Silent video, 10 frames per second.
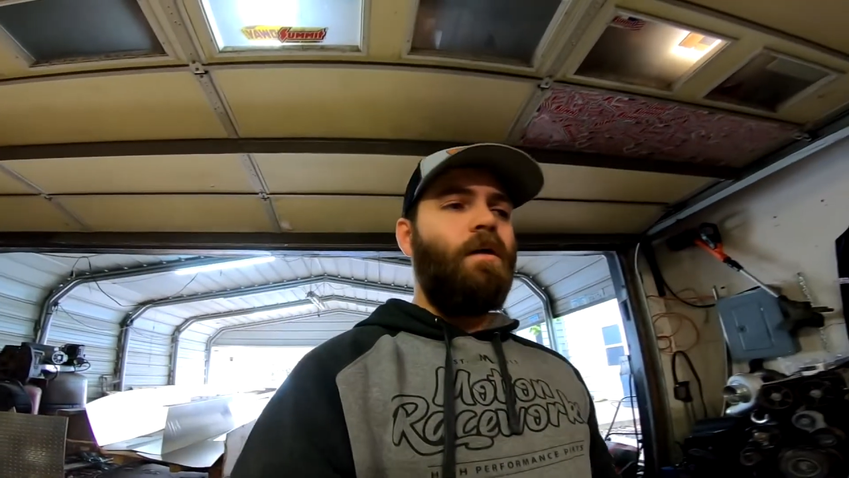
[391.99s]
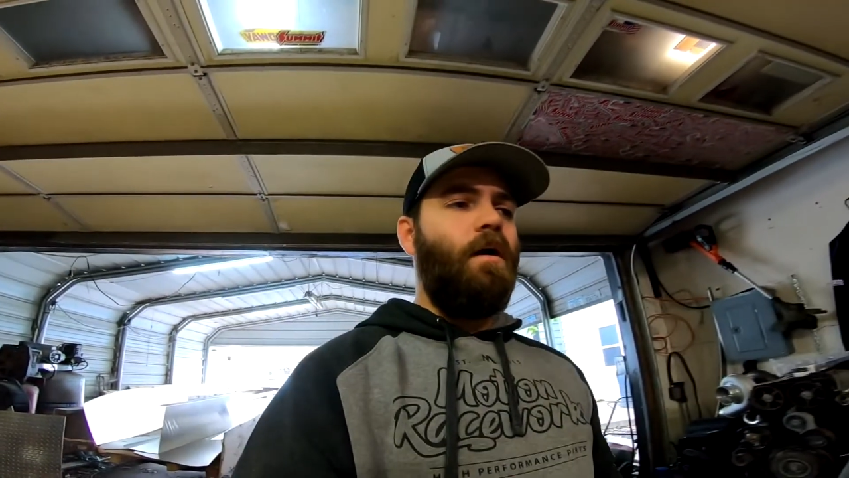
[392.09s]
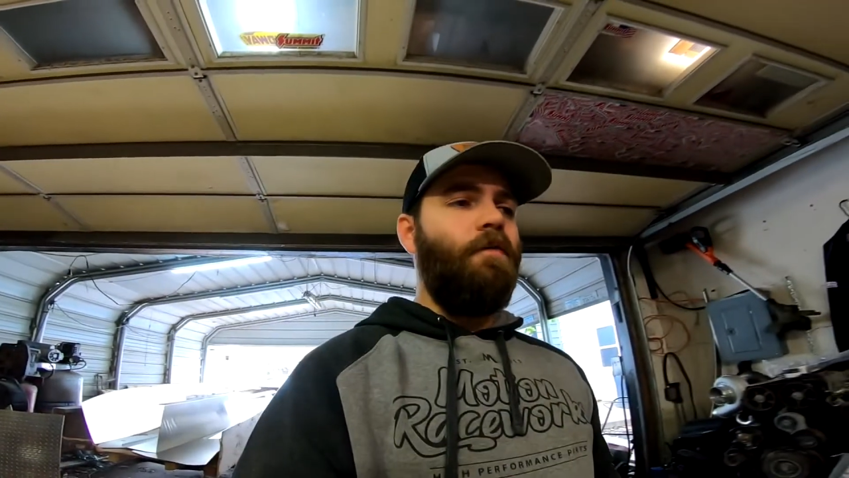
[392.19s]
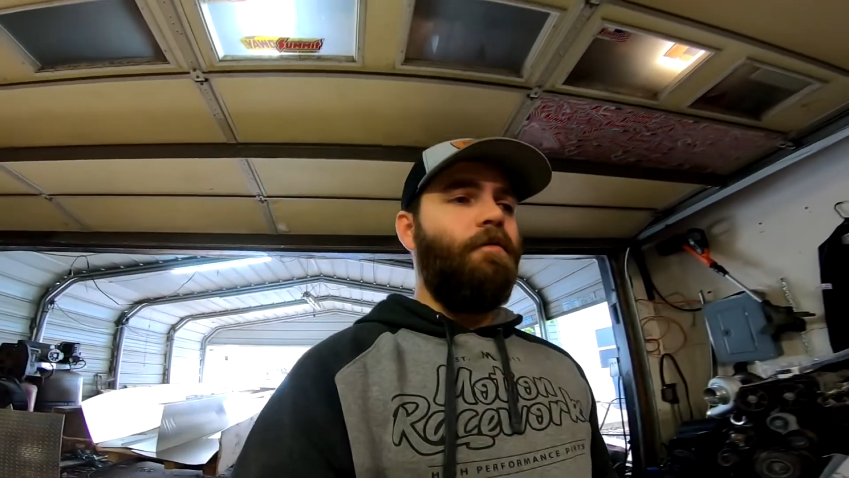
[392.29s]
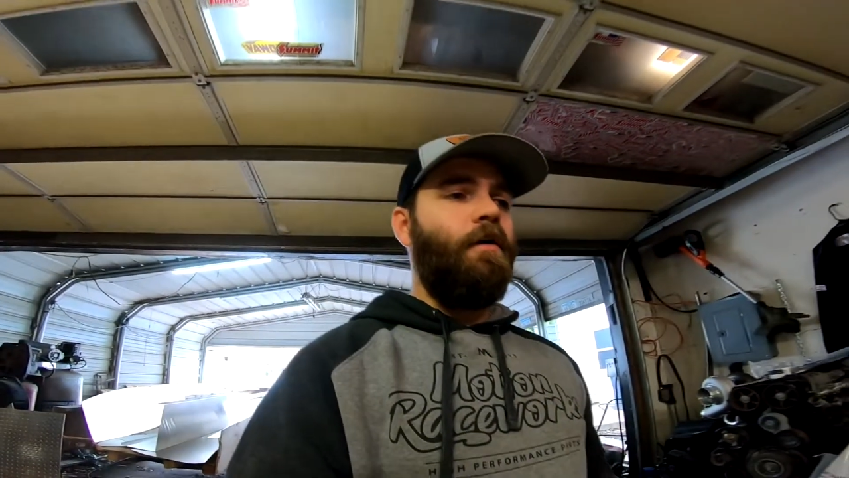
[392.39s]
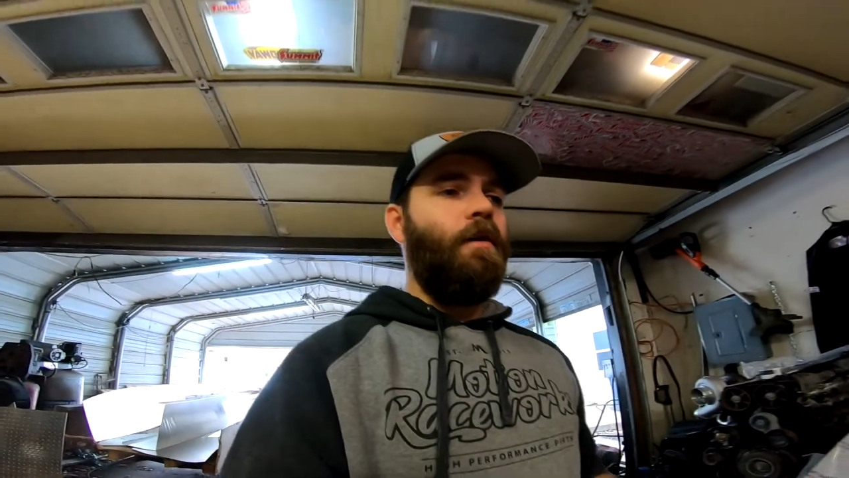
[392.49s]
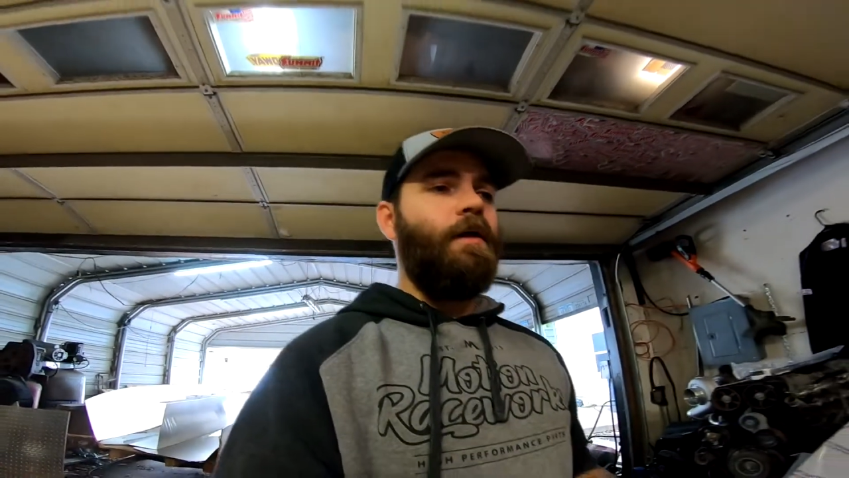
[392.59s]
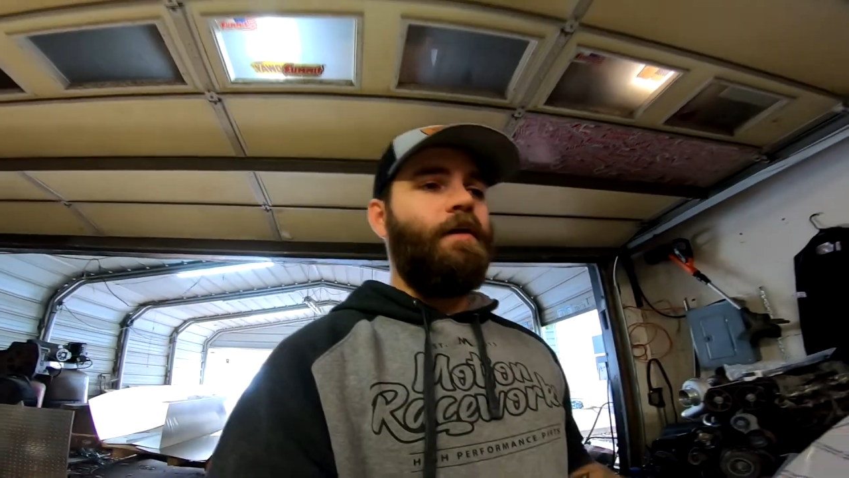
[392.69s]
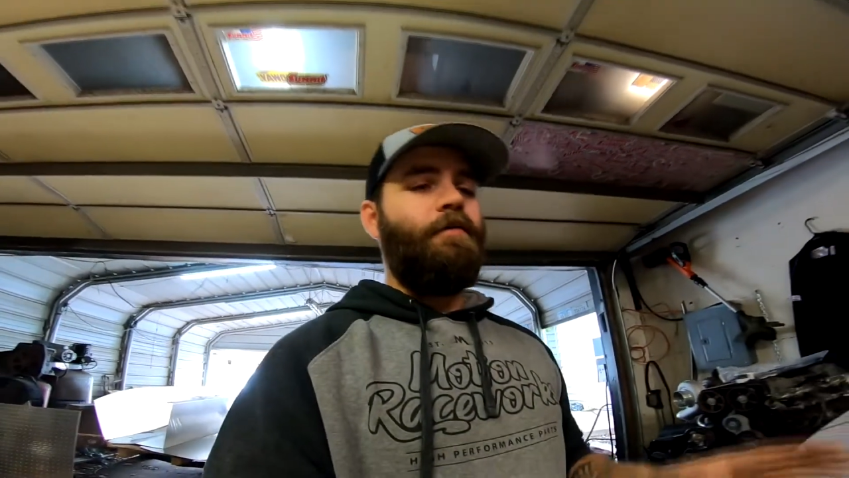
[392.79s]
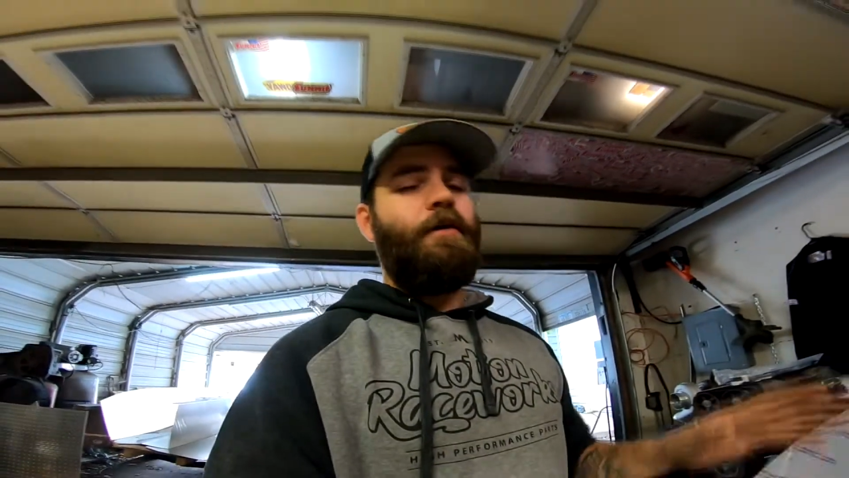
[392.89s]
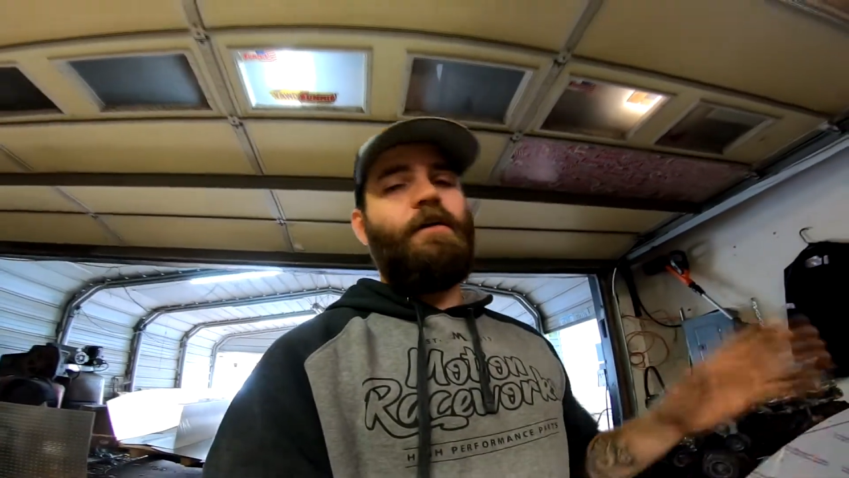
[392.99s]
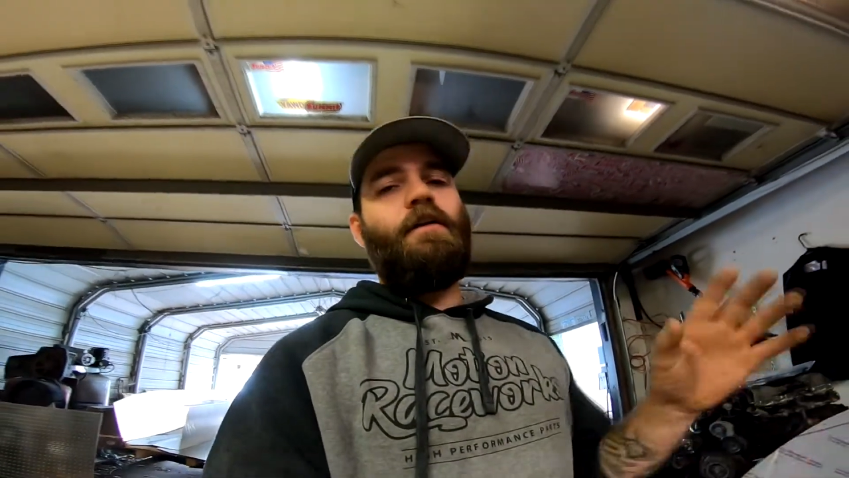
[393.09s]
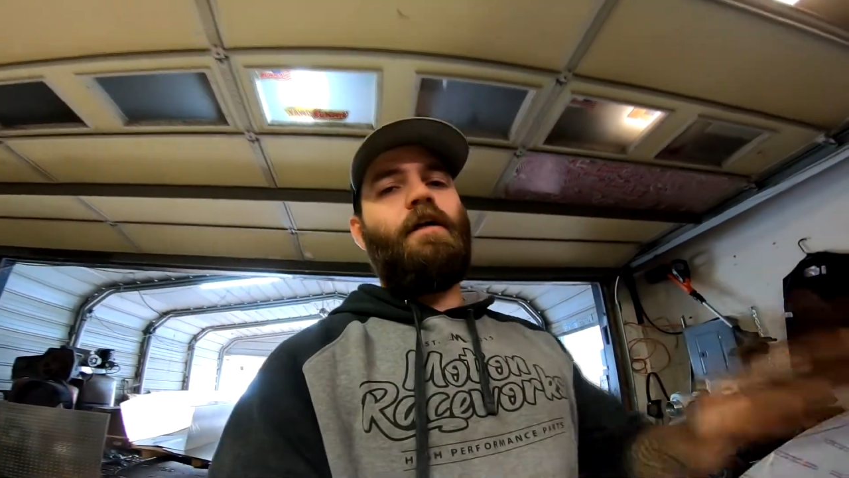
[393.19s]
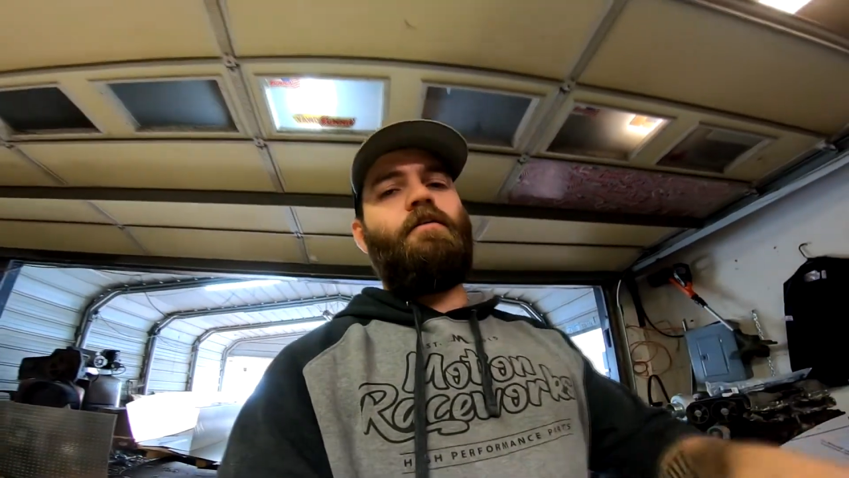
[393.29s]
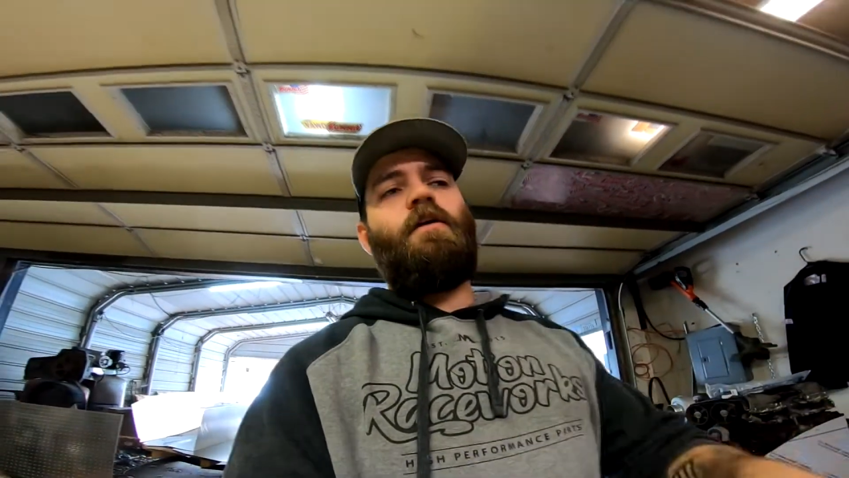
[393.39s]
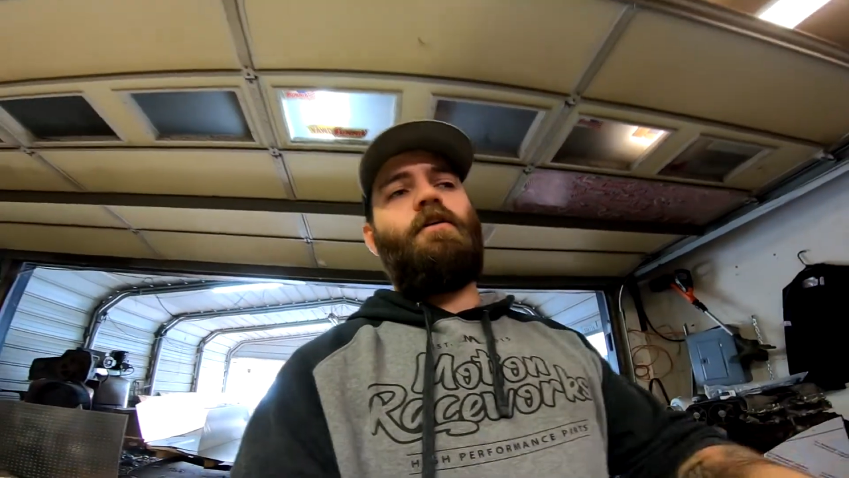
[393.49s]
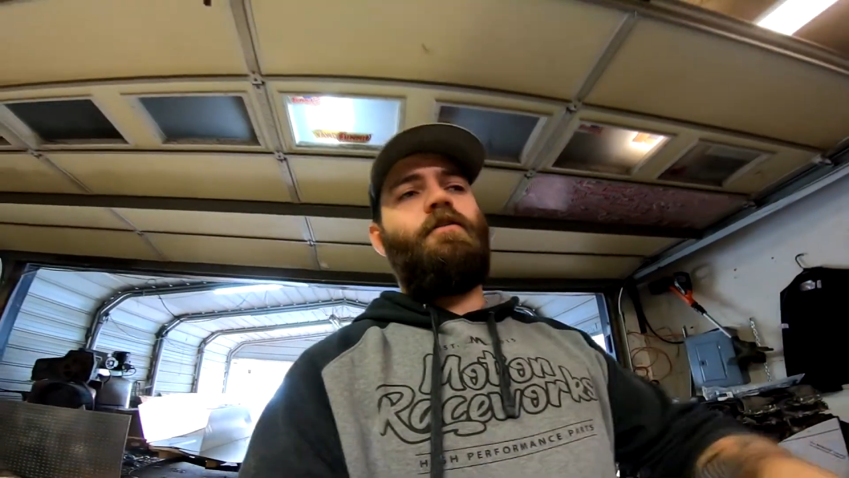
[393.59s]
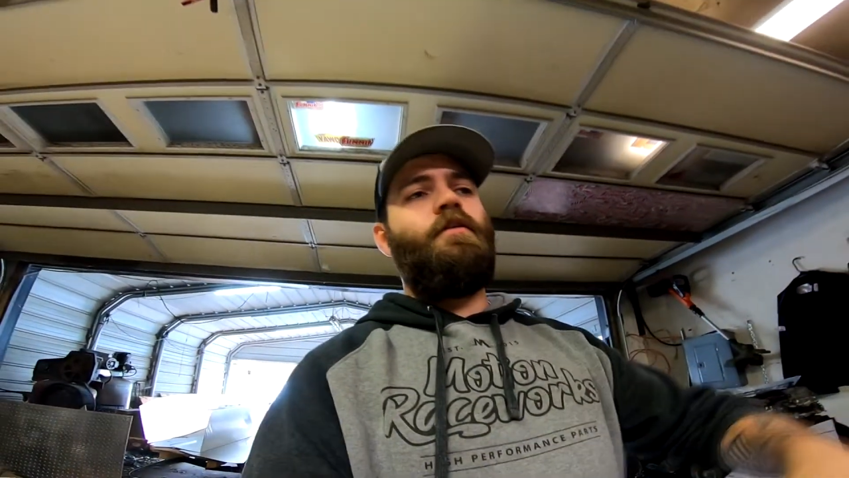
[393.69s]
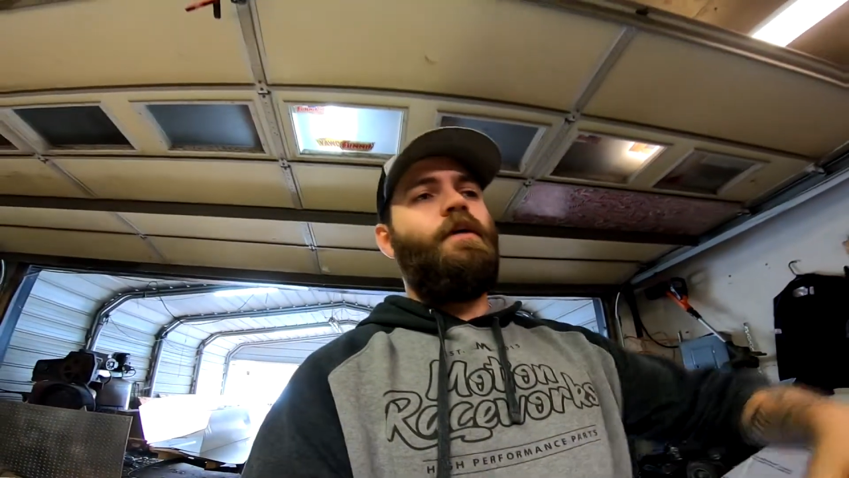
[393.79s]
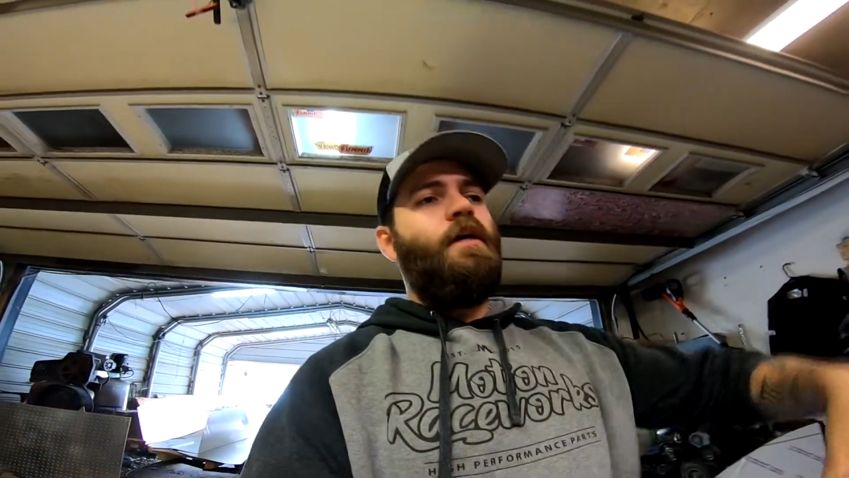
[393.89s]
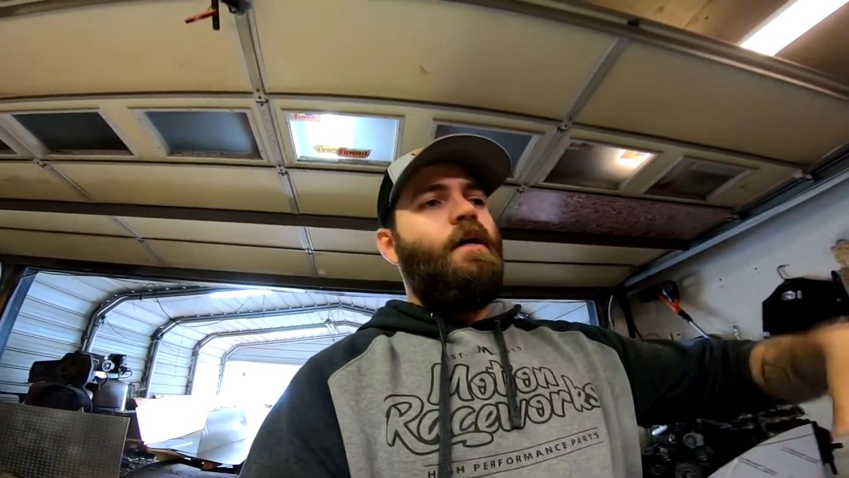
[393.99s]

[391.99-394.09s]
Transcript: I felt like if I did that direction,